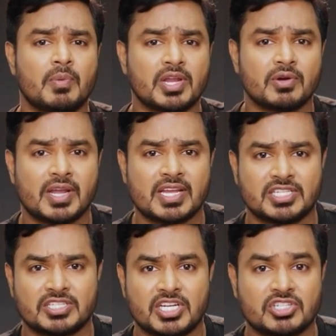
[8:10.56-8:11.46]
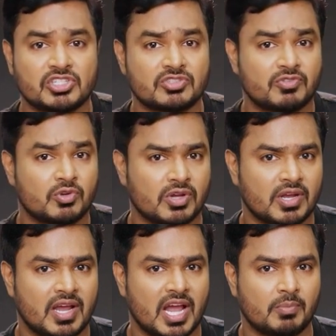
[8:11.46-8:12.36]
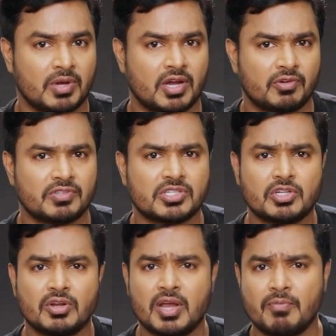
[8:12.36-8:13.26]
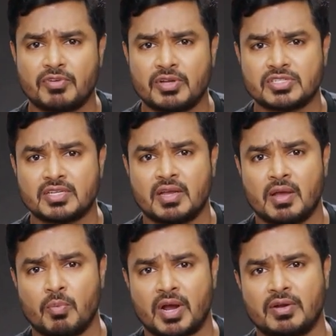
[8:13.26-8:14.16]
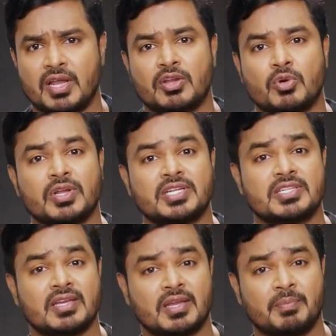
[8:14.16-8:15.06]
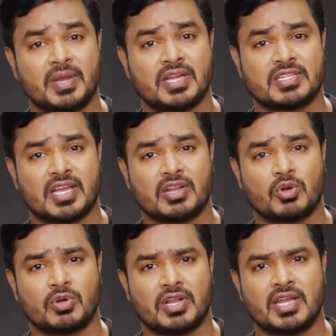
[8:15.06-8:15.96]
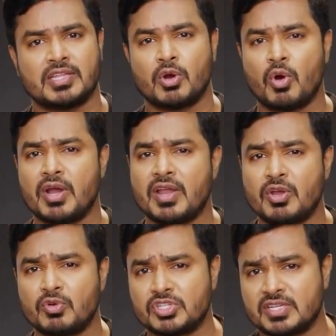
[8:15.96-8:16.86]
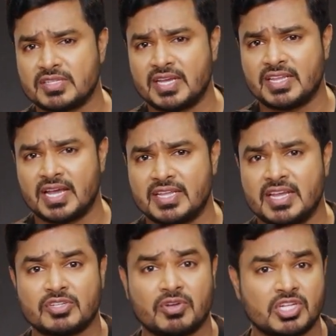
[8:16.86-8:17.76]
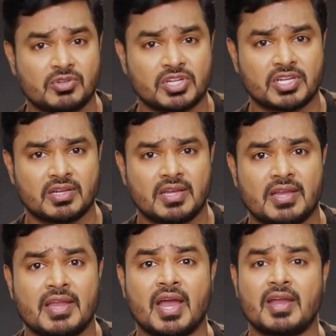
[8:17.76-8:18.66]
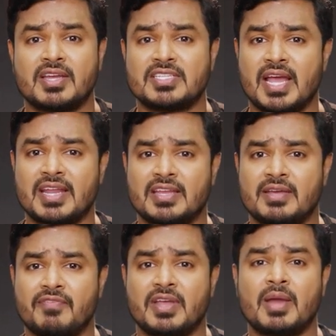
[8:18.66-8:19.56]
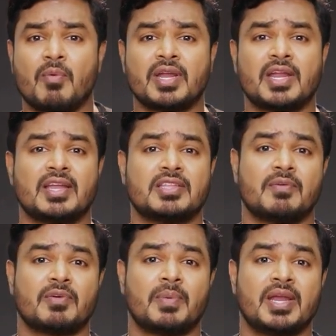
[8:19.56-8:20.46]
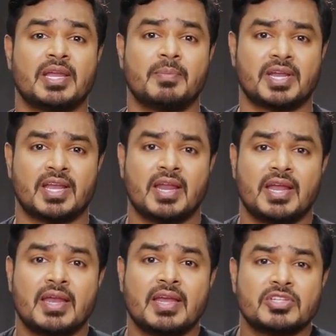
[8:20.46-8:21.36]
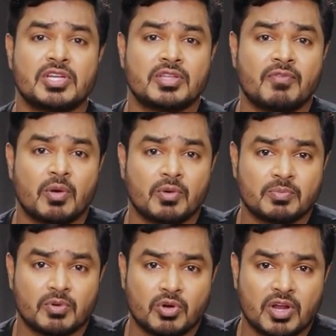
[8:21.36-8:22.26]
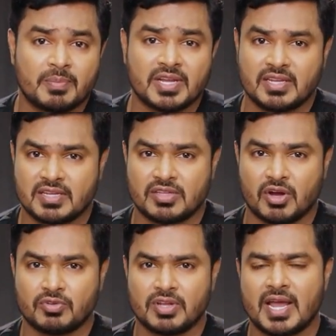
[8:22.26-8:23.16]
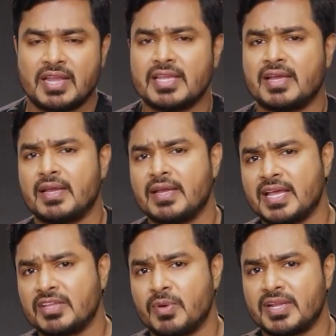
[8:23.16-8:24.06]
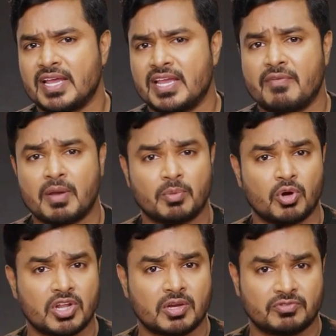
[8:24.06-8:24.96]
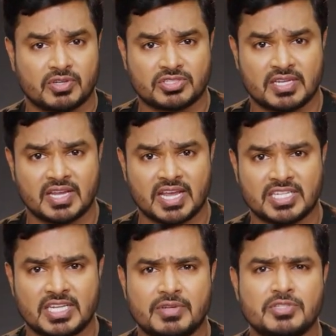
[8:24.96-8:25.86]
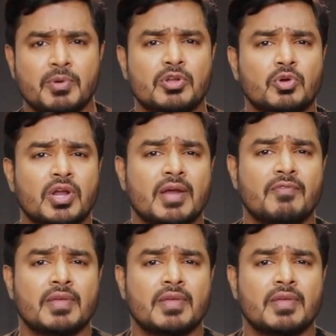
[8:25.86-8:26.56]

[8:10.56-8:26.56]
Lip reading: without eating delicious food, and without physical comforts. Why do they do this? Because they know that it's all an illusion, that nothing is really real. They understand that the feeling one gets from eating biryani is just a form of programming, not reality. That's why they give up all comforts and live a spiritual life.